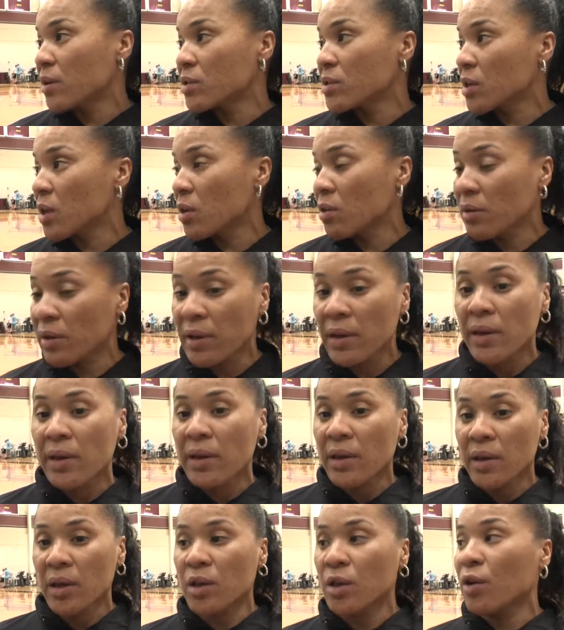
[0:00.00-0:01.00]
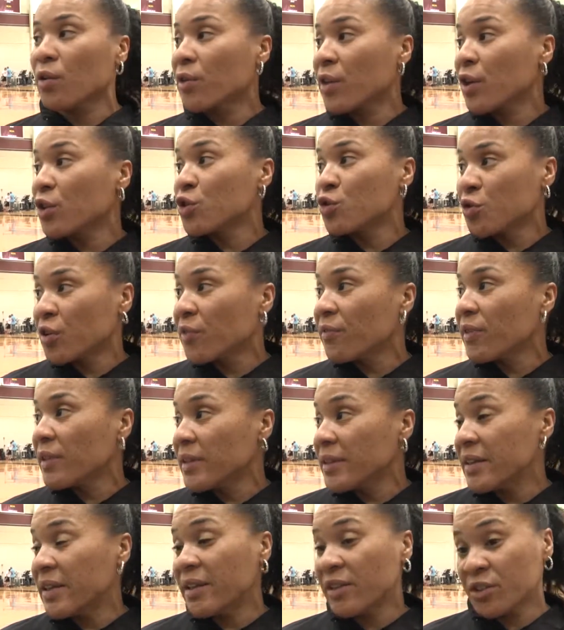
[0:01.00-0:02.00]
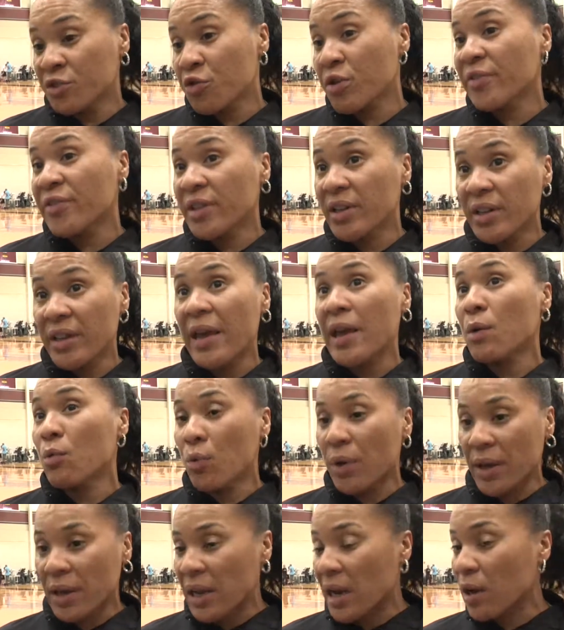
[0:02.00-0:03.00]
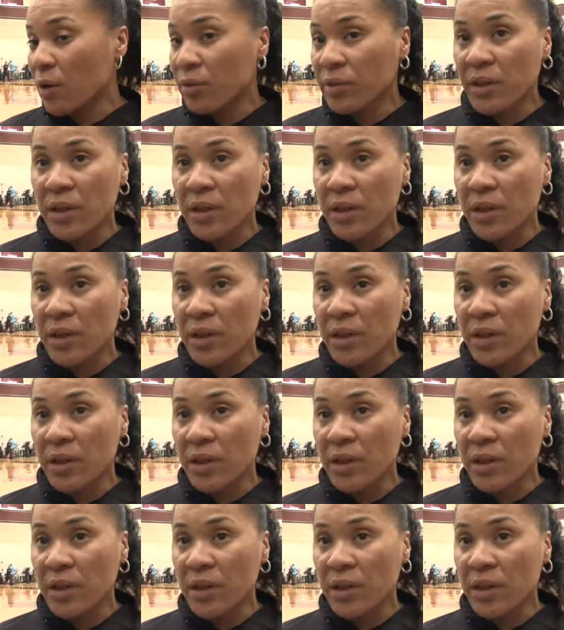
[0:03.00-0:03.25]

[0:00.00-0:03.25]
So, you know, they're driven, driven in that way. And I don't